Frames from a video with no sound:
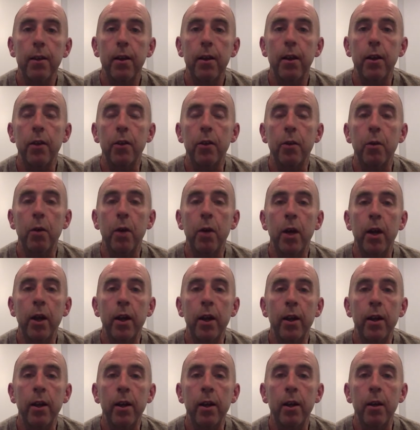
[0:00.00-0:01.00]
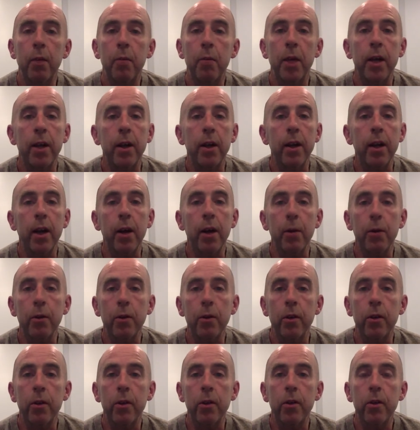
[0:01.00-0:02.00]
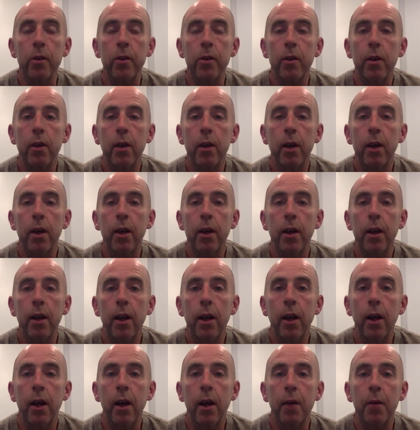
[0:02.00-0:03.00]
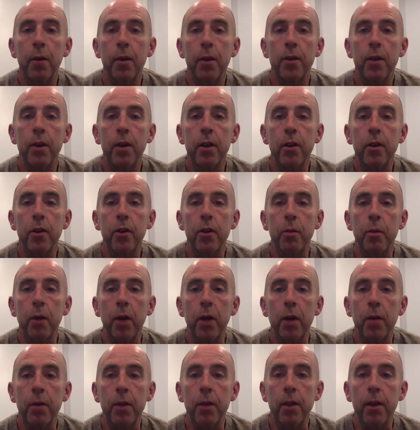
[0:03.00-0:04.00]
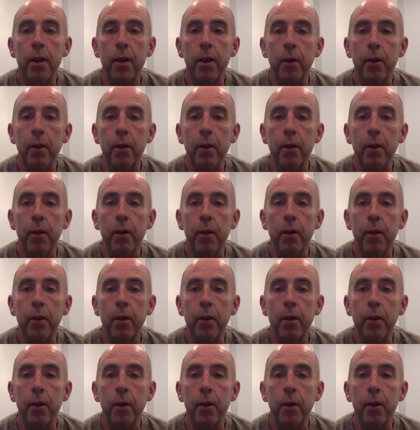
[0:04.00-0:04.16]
He's squatted in abandoned houses. He's done just about everything.